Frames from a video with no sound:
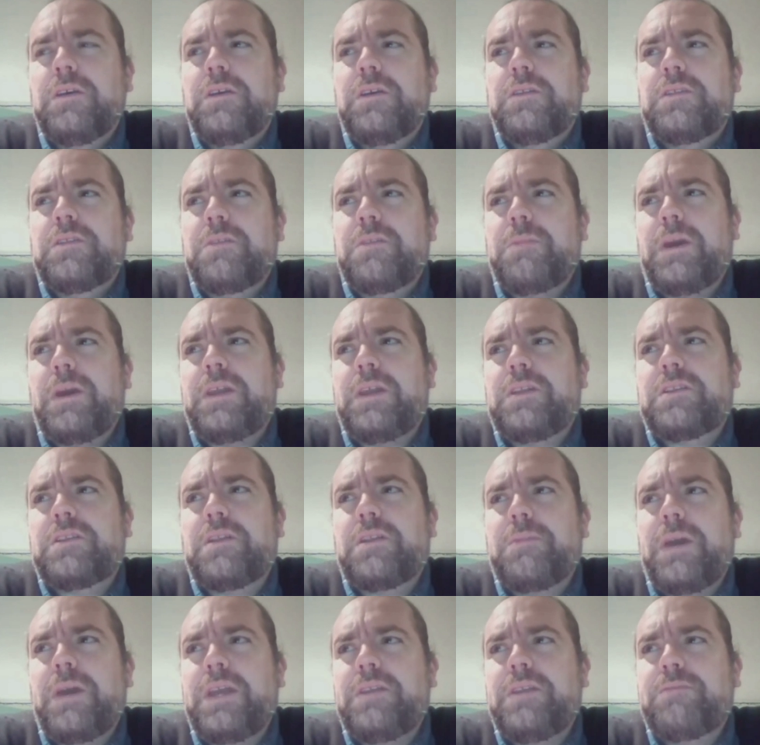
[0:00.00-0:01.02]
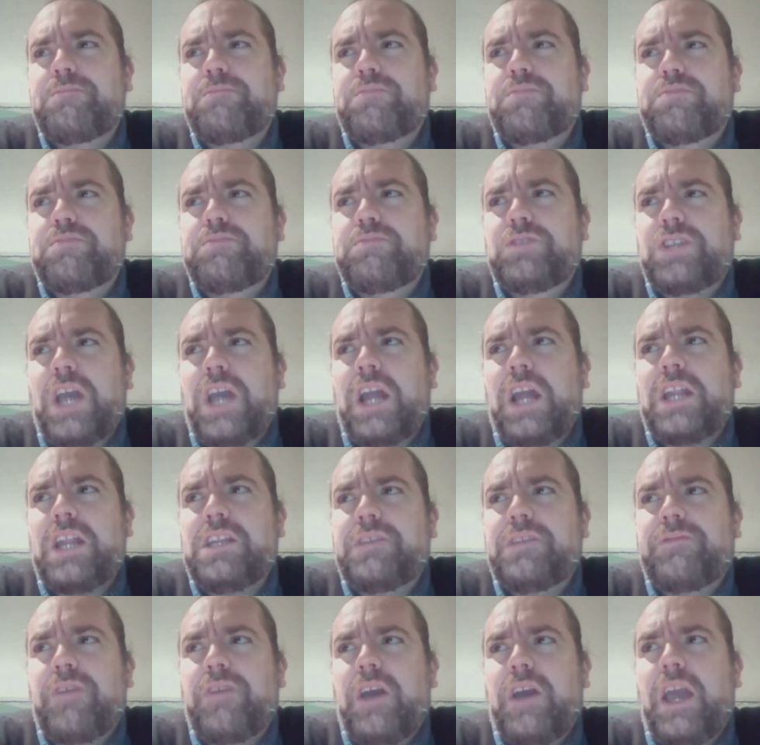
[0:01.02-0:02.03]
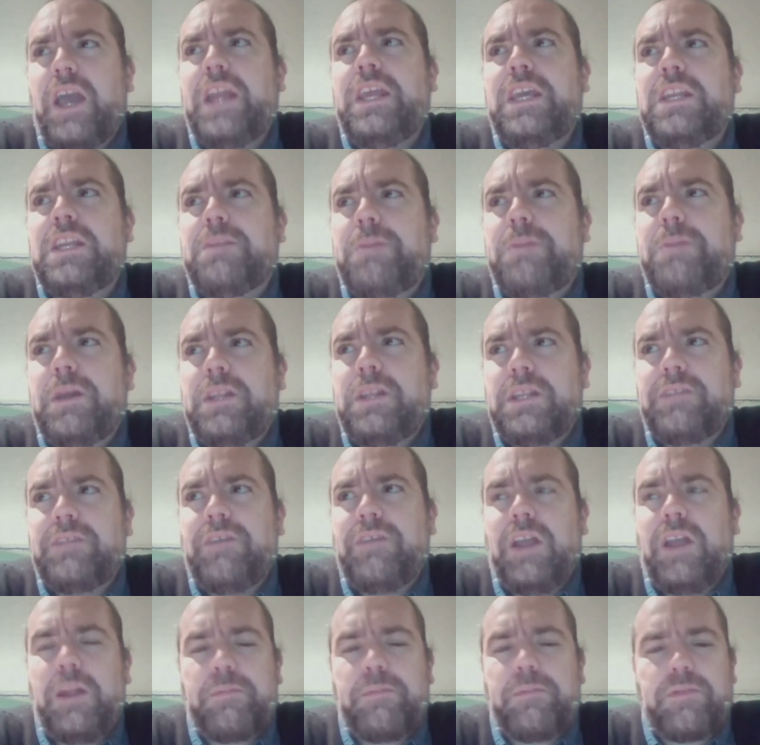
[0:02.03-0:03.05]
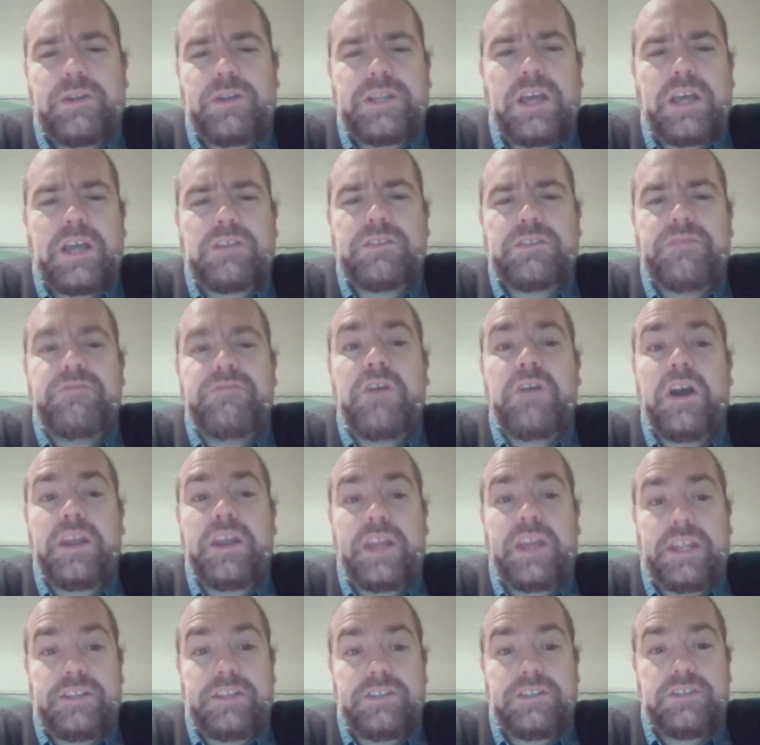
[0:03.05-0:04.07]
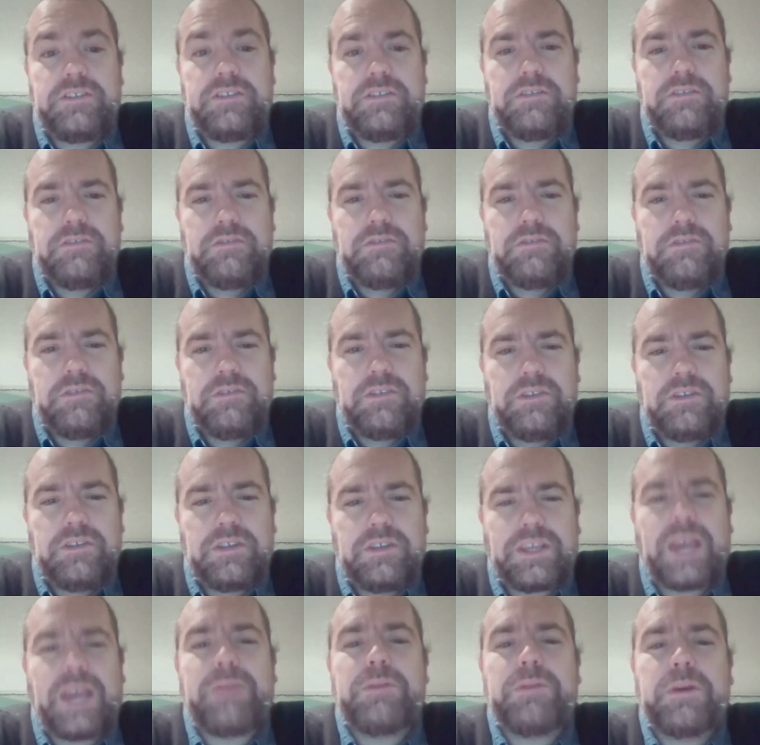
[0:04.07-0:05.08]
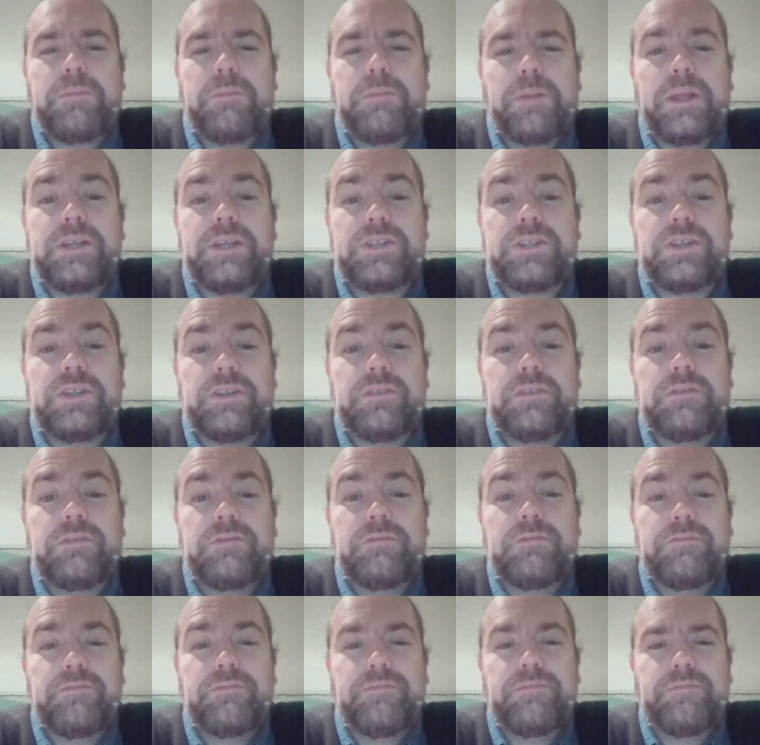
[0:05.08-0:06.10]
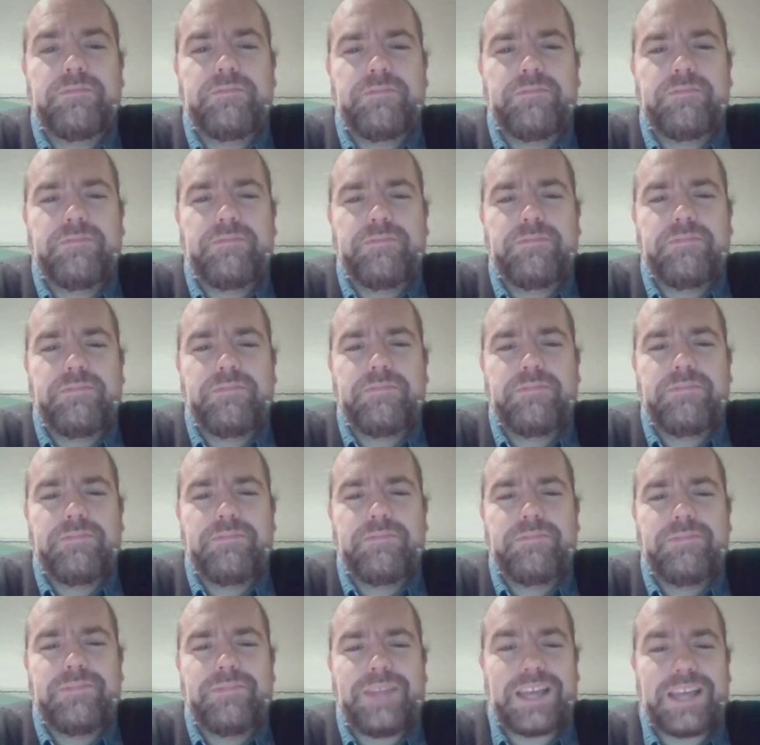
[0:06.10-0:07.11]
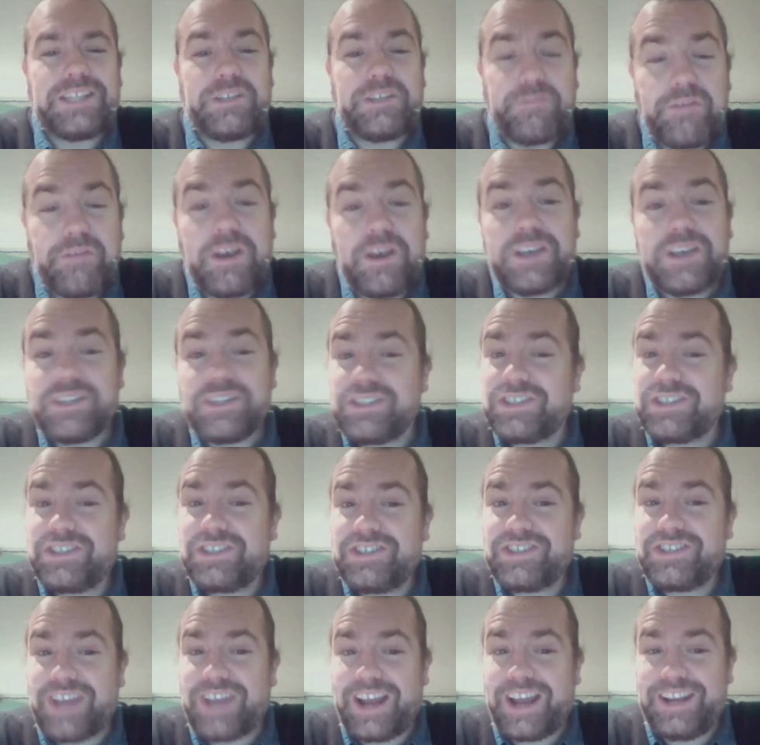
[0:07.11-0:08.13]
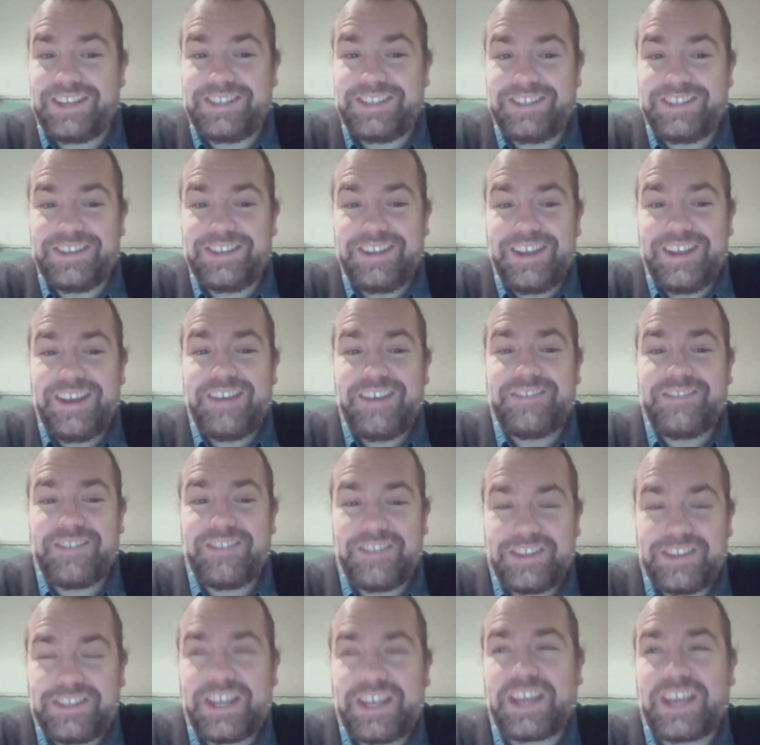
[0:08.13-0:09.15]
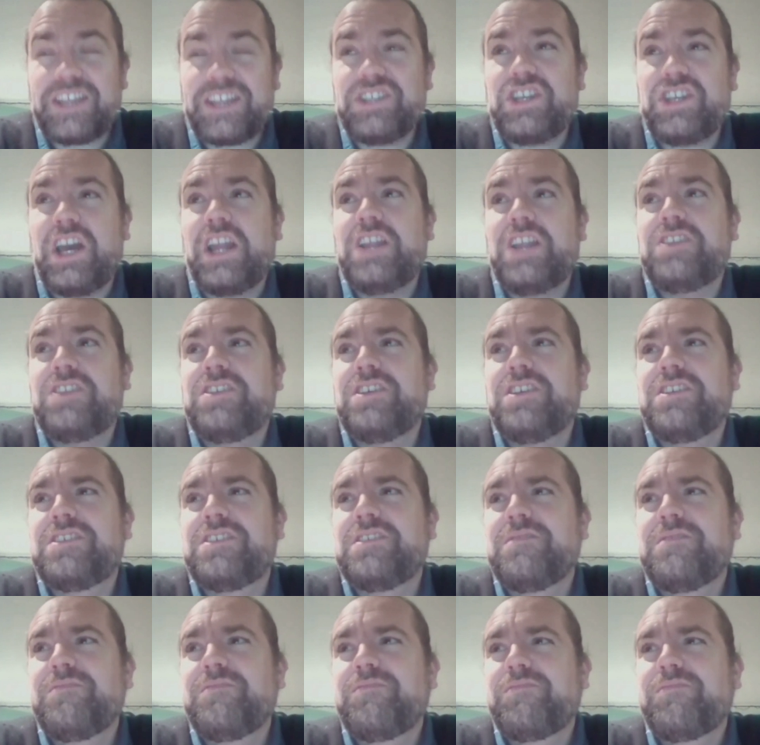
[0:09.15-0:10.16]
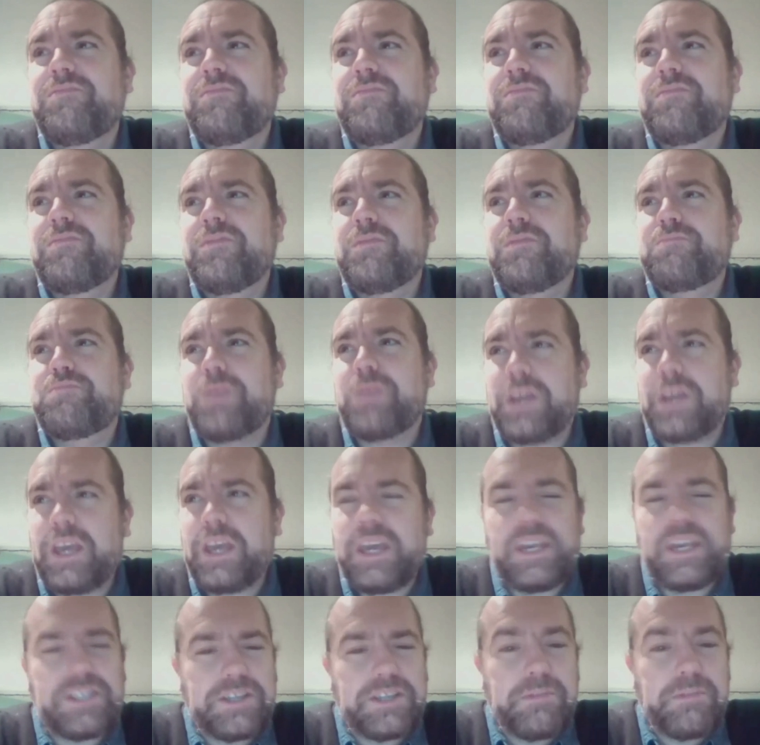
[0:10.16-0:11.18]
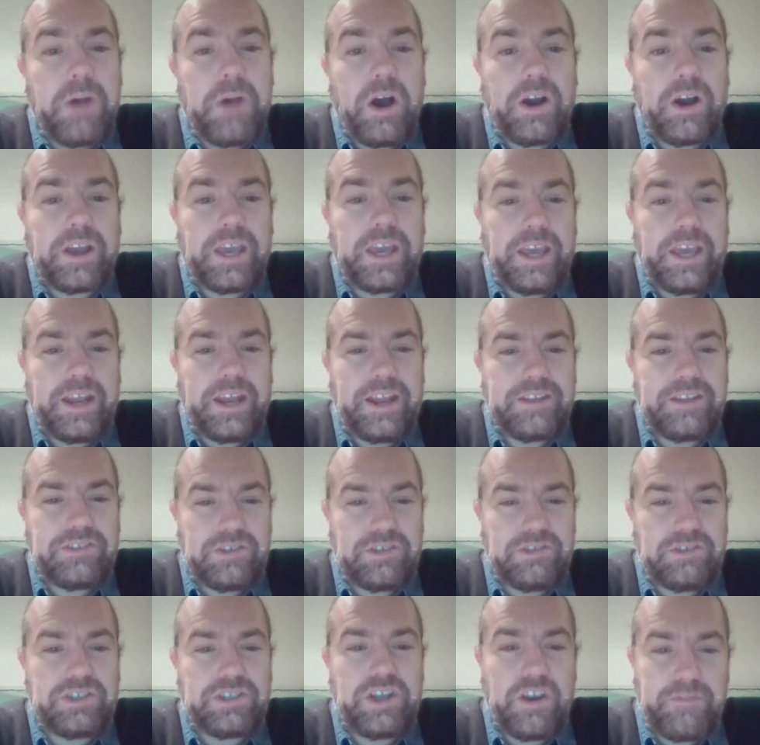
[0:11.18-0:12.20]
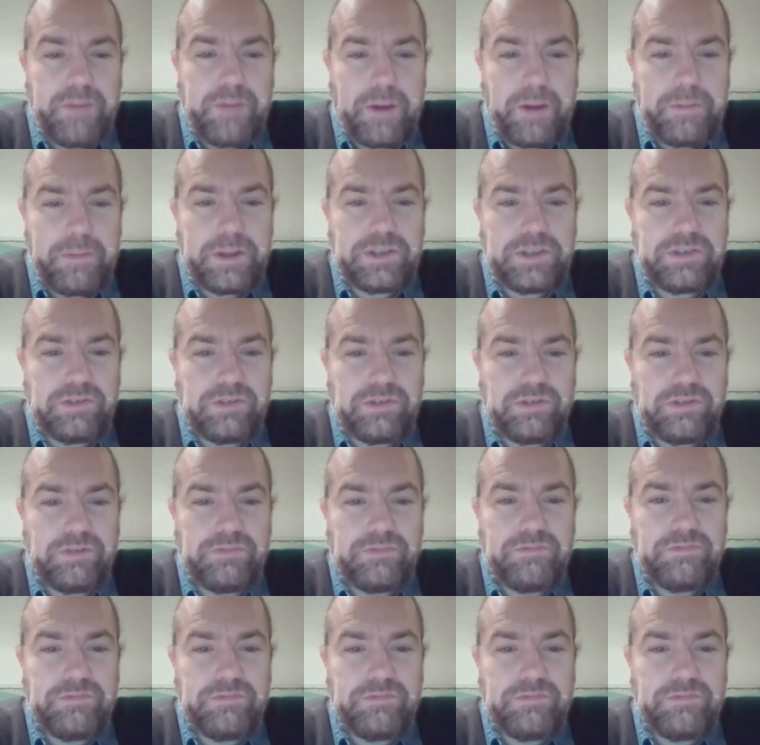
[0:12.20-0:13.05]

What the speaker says: main challenge for any independent developer is how to finance game completion. That's the first challenge. And the second challenge is bringing it to market. Do you self-publish or